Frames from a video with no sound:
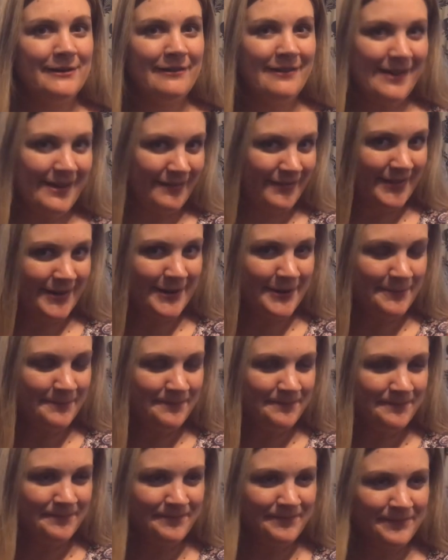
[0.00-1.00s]
I'll have it up.
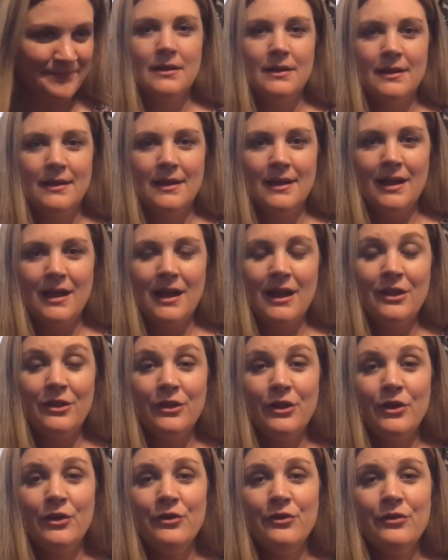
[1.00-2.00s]
A
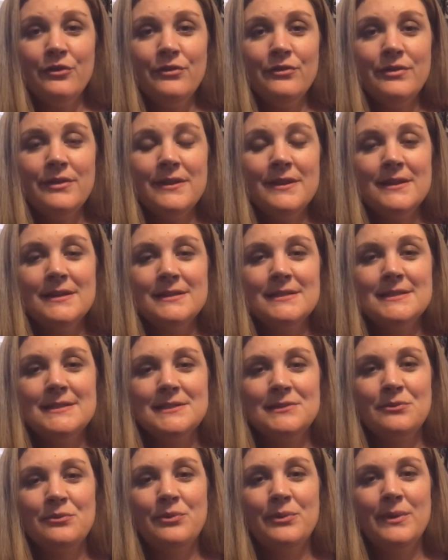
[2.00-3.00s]
low
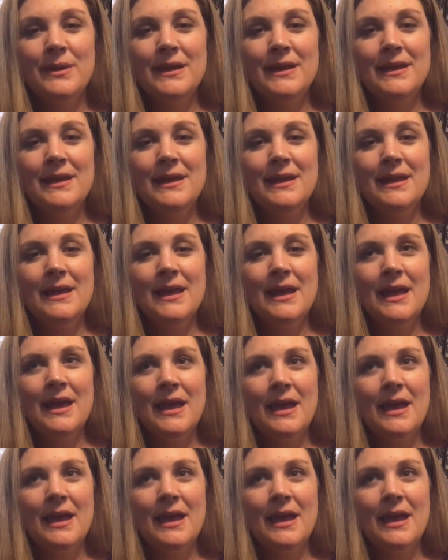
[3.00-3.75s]
this week